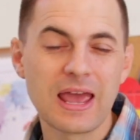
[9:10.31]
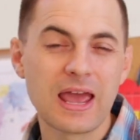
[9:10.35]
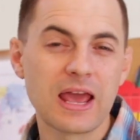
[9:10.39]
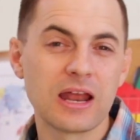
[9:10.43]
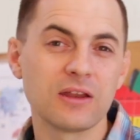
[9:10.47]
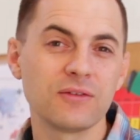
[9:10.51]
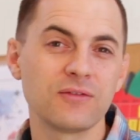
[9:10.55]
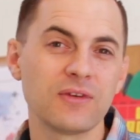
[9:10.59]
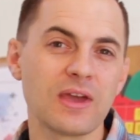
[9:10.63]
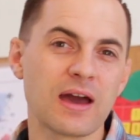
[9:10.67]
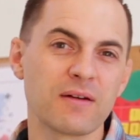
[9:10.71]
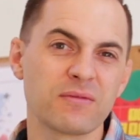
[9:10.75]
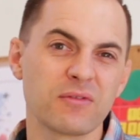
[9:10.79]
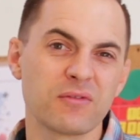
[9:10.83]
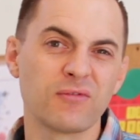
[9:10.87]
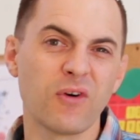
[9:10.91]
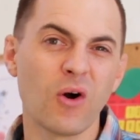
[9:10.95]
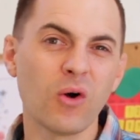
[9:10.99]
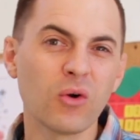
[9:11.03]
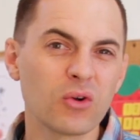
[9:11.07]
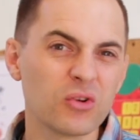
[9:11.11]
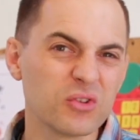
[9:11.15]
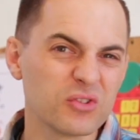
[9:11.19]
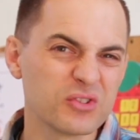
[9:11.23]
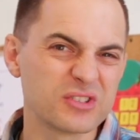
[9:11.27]
And if you have
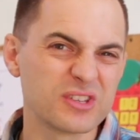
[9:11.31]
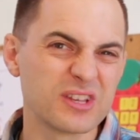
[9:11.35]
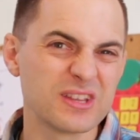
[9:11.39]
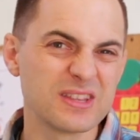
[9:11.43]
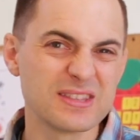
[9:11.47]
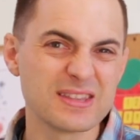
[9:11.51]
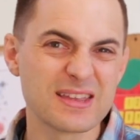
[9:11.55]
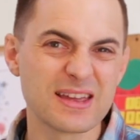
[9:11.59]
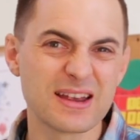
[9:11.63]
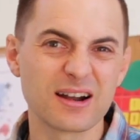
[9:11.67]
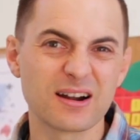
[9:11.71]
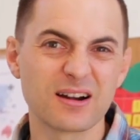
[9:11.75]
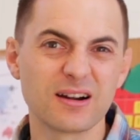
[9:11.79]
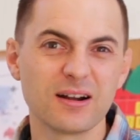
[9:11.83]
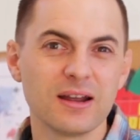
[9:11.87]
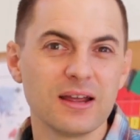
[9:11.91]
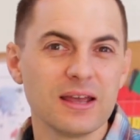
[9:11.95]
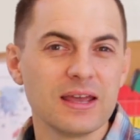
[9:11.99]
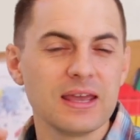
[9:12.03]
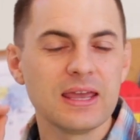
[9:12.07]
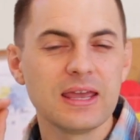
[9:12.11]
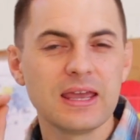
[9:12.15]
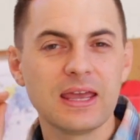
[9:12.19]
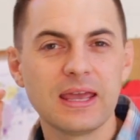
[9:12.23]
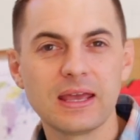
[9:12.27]
vocals in there,
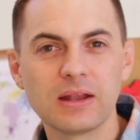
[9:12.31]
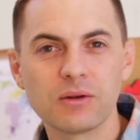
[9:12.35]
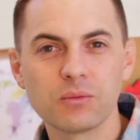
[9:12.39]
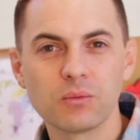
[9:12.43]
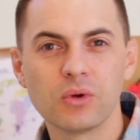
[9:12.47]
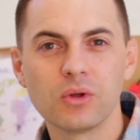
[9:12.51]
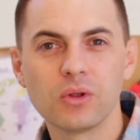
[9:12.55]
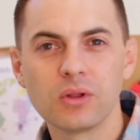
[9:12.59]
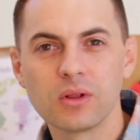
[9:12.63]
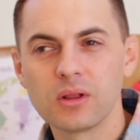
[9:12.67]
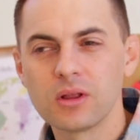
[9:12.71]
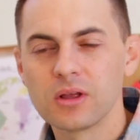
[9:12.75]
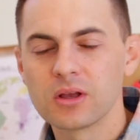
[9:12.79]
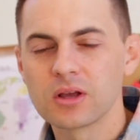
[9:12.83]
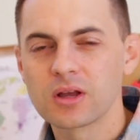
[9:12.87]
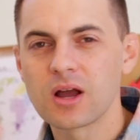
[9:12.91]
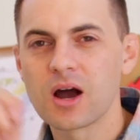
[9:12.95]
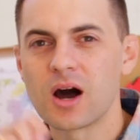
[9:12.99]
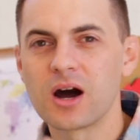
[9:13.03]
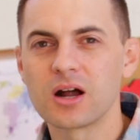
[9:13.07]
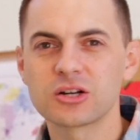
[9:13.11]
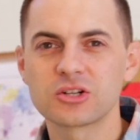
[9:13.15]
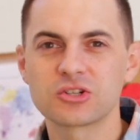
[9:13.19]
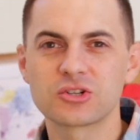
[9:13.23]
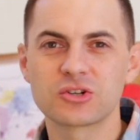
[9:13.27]
it will
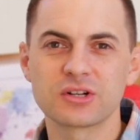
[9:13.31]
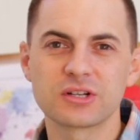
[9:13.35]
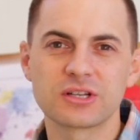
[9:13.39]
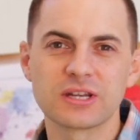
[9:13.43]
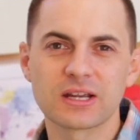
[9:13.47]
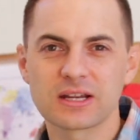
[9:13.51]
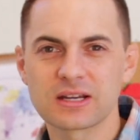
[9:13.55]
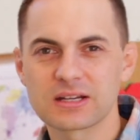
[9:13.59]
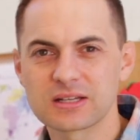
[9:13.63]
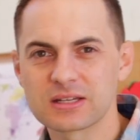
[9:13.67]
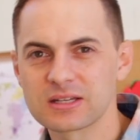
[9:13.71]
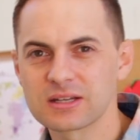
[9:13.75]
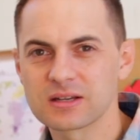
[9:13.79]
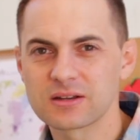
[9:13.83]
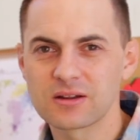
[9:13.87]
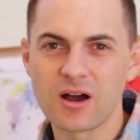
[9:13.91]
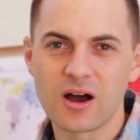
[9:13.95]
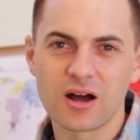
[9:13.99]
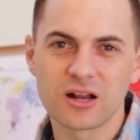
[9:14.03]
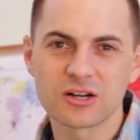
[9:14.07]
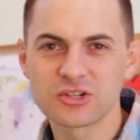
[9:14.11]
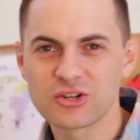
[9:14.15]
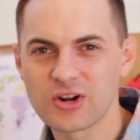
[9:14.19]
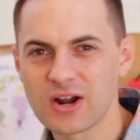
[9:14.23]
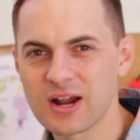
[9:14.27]

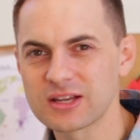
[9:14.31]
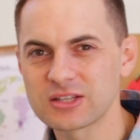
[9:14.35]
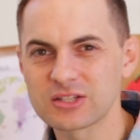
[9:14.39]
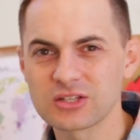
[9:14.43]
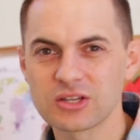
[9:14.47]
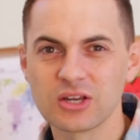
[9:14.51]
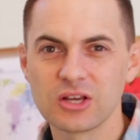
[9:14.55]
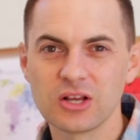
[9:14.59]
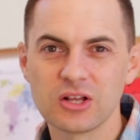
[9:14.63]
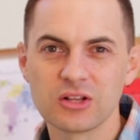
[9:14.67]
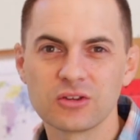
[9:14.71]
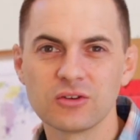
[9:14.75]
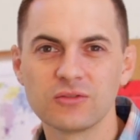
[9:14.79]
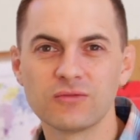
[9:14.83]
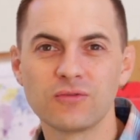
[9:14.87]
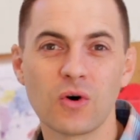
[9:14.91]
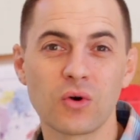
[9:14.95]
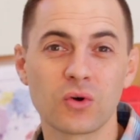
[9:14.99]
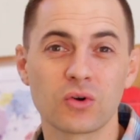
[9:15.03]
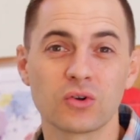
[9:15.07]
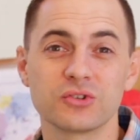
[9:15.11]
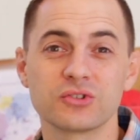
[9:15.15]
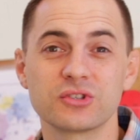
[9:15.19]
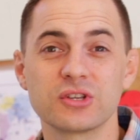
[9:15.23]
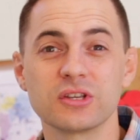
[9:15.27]
contrast the
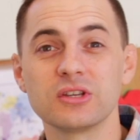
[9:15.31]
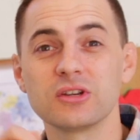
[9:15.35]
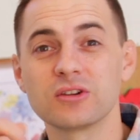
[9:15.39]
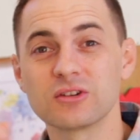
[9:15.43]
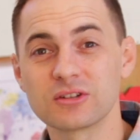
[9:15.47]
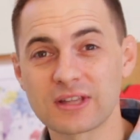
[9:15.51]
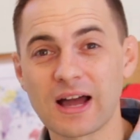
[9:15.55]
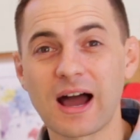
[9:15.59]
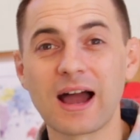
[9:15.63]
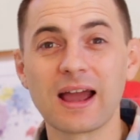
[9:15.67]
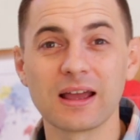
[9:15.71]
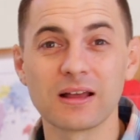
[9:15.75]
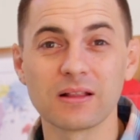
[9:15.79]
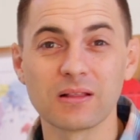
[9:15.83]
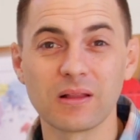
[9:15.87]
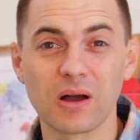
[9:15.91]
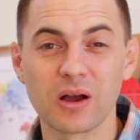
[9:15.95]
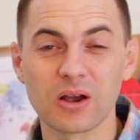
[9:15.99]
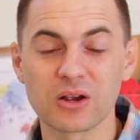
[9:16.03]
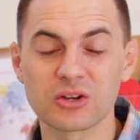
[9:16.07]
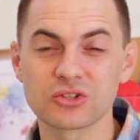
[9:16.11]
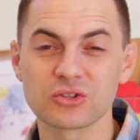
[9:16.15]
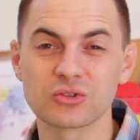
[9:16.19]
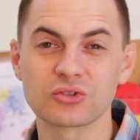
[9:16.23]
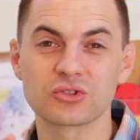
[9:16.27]
vocals in your
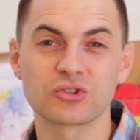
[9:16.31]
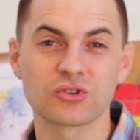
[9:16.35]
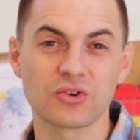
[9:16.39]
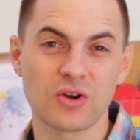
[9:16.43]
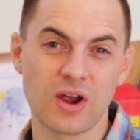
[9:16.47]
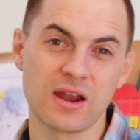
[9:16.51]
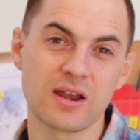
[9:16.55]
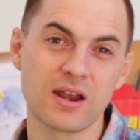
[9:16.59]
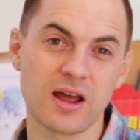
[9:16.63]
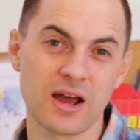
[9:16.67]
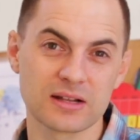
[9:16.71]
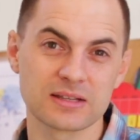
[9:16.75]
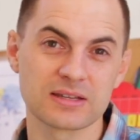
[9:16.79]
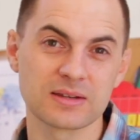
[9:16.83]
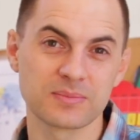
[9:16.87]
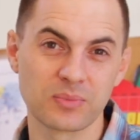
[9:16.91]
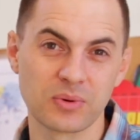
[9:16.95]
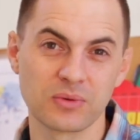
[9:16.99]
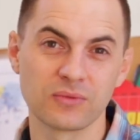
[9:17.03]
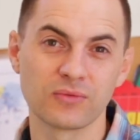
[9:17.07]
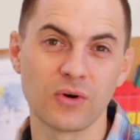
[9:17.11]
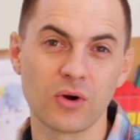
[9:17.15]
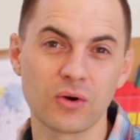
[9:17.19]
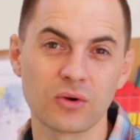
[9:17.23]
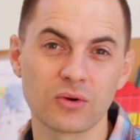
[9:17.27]
dialogue. So try not to
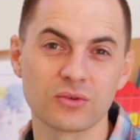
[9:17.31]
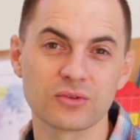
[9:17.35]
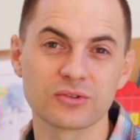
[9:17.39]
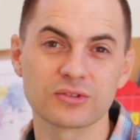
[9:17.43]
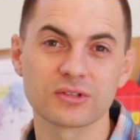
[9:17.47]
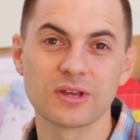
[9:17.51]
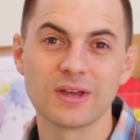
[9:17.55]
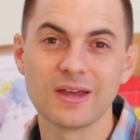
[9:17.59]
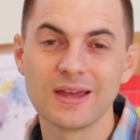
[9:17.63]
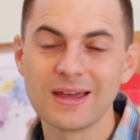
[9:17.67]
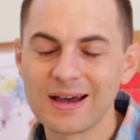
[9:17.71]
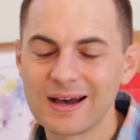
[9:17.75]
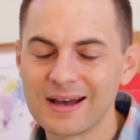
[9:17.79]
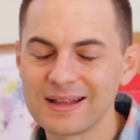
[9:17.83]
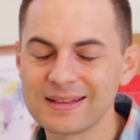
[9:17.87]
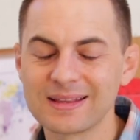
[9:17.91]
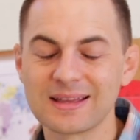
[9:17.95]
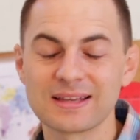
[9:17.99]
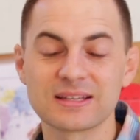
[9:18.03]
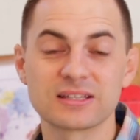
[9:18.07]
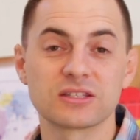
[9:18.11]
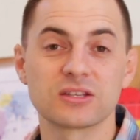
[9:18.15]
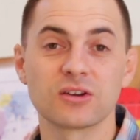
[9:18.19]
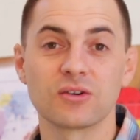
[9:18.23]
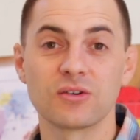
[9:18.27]
put vocals
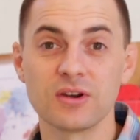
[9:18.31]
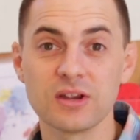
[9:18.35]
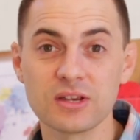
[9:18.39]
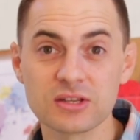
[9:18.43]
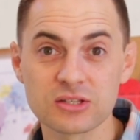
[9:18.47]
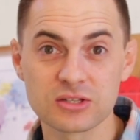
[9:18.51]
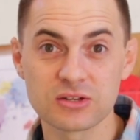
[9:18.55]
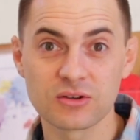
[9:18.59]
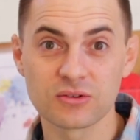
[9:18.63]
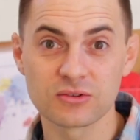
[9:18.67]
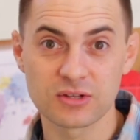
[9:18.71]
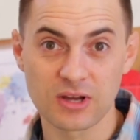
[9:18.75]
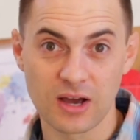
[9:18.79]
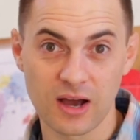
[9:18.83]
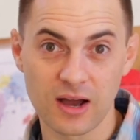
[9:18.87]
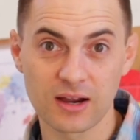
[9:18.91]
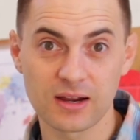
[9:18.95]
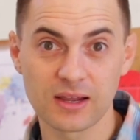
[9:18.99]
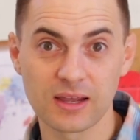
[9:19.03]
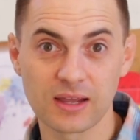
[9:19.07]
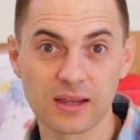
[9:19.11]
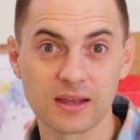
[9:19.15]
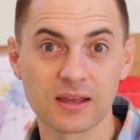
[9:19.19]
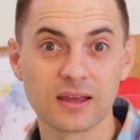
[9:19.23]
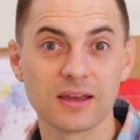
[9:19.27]
unless there is no
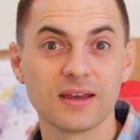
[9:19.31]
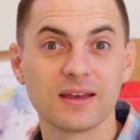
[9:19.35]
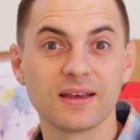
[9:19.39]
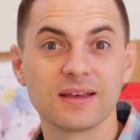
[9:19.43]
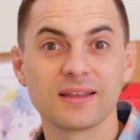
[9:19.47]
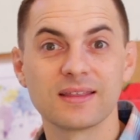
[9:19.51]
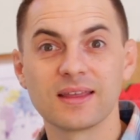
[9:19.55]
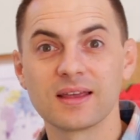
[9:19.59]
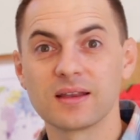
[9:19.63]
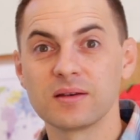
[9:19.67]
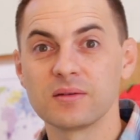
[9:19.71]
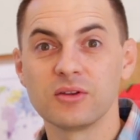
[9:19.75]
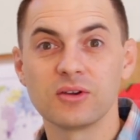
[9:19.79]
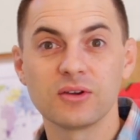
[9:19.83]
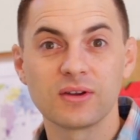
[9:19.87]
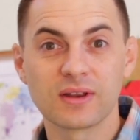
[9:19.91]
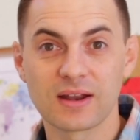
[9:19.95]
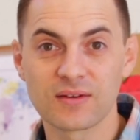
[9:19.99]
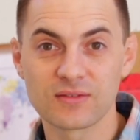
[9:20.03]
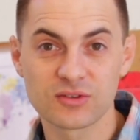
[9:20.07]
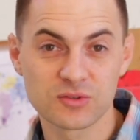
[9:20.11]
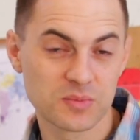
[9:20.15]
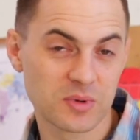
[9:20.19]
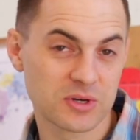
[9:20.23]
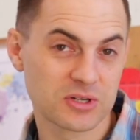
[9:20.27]
talking, then you can
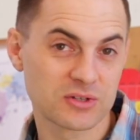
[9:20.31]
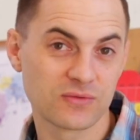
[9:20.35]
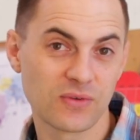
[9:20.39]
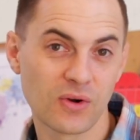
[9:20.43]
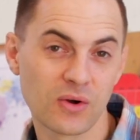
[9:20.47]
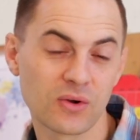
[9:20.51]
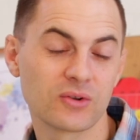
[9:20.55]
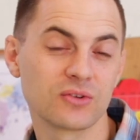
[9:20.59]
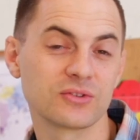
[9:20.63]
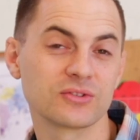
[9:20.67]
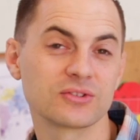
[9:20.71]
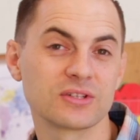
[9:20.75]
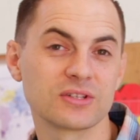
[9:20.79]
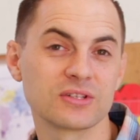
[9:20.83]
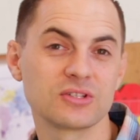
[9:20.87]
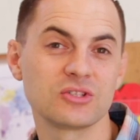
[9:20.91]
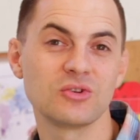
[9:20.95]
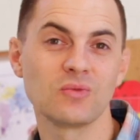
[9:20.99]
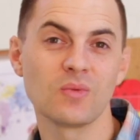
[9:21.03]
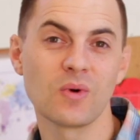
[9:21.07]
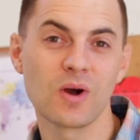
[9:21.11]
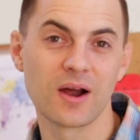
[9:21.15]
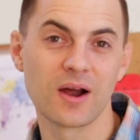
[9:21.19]
have as much vocals as you